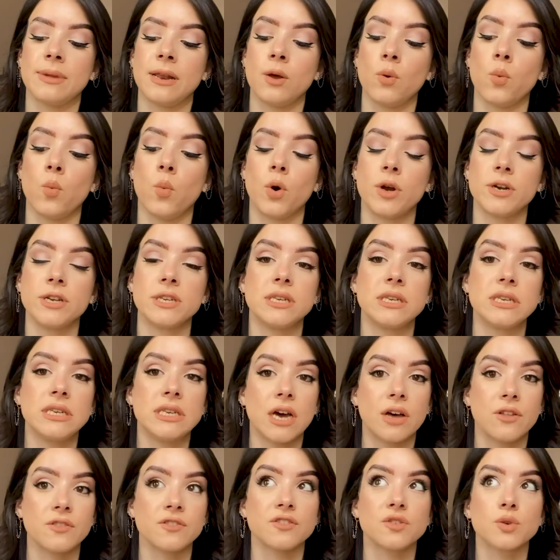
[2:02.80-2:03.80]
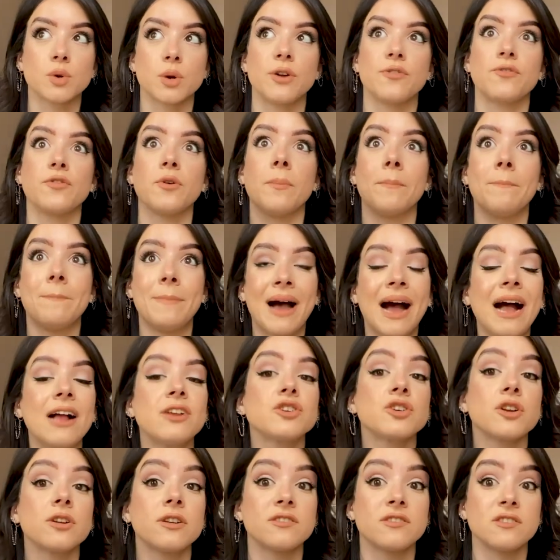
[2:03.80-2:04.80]
Miller wanted to tell the story from
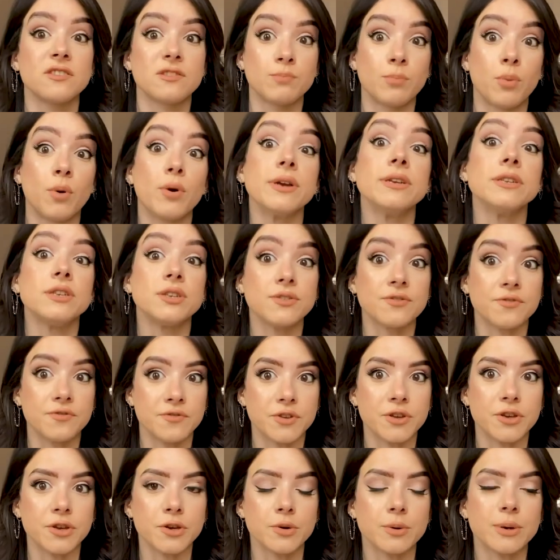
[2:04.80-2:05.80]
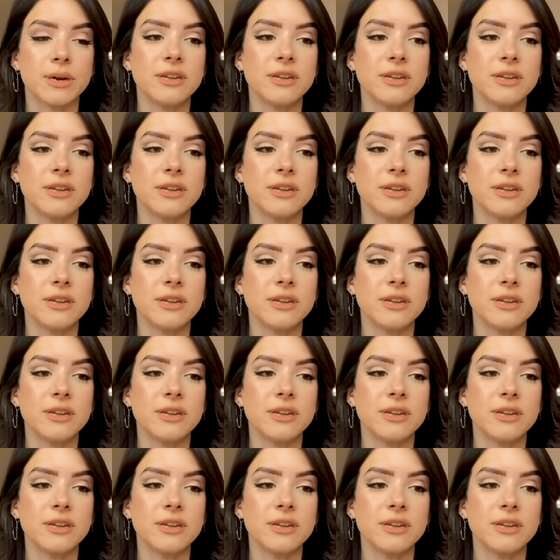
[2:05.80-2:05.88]
Patroclus's point of view.